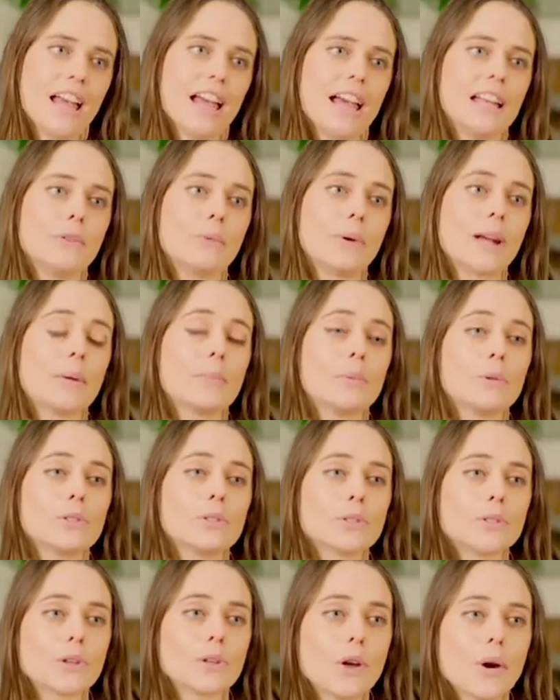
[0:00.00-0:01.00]
and we're able
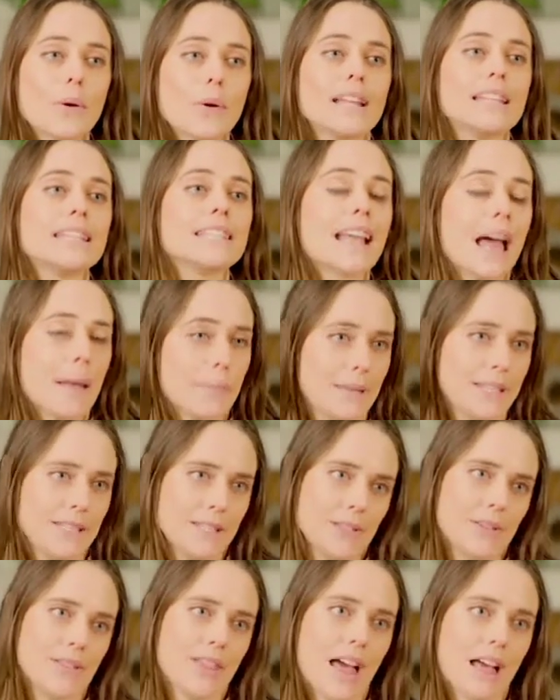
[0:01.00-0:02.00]
to go and tap
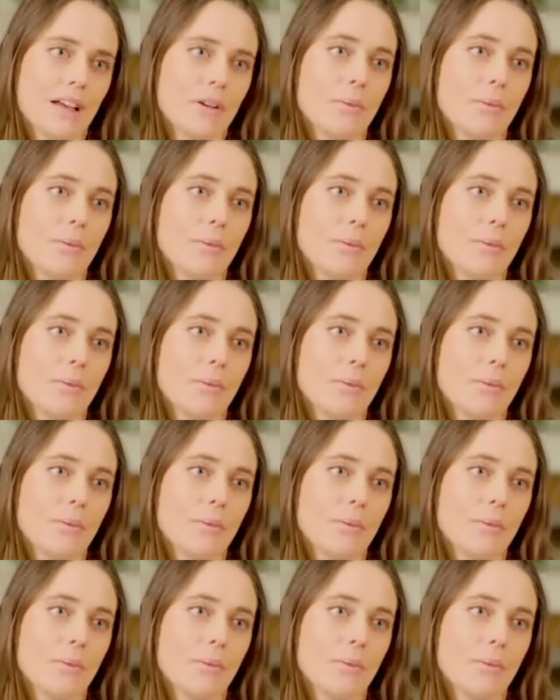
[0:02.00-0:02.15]
into that